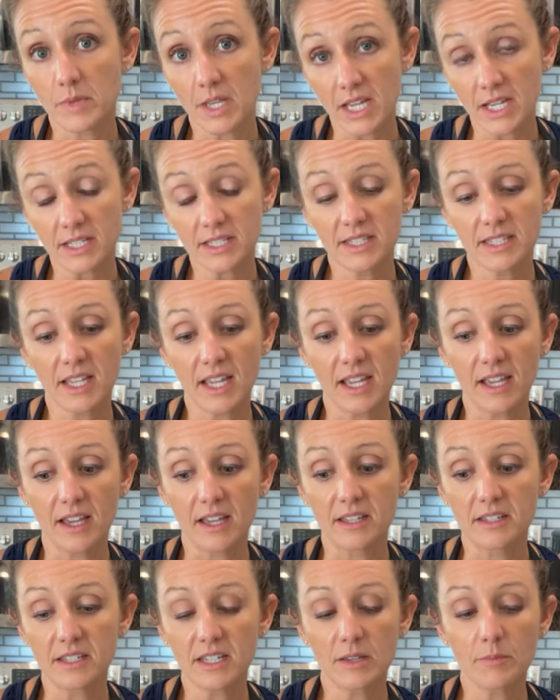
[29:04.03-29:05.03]
mix.
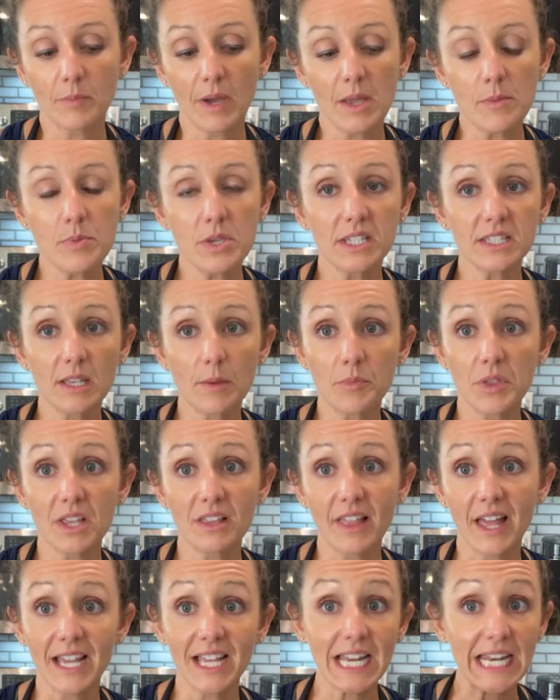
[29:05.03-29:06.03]
And it might be something
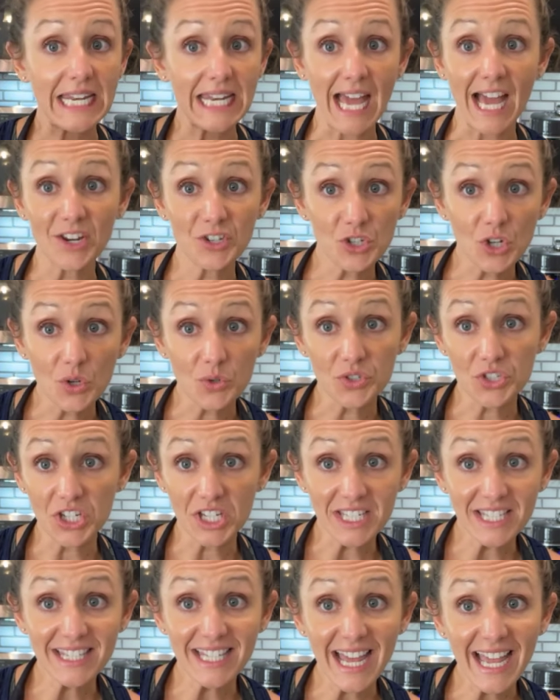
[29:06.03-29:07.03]
like nacho
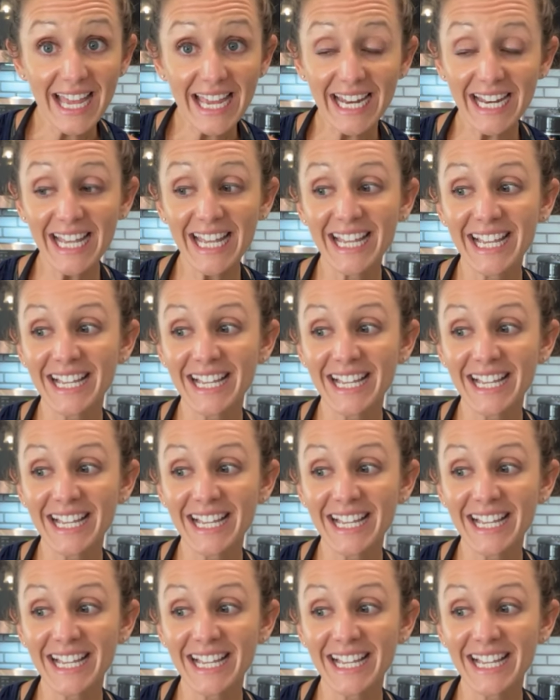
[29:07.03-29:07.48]
cheese night,